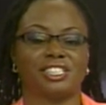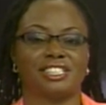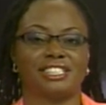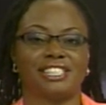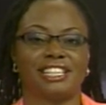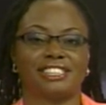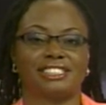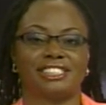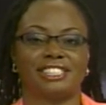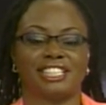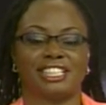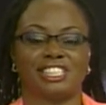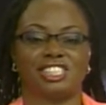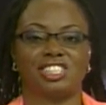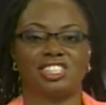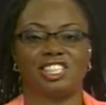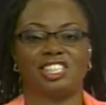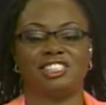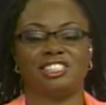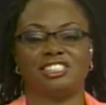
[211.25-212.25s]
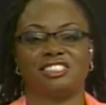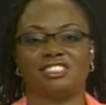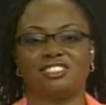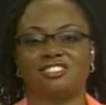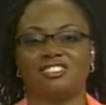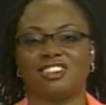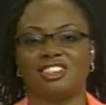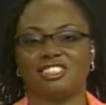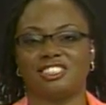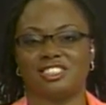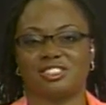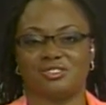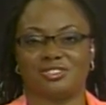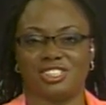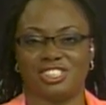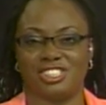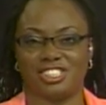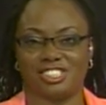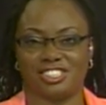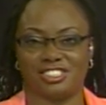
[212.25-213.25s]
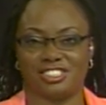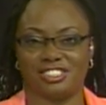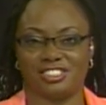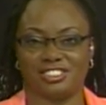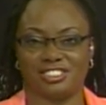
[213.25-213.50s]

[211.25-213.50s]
selected exchanges across the region.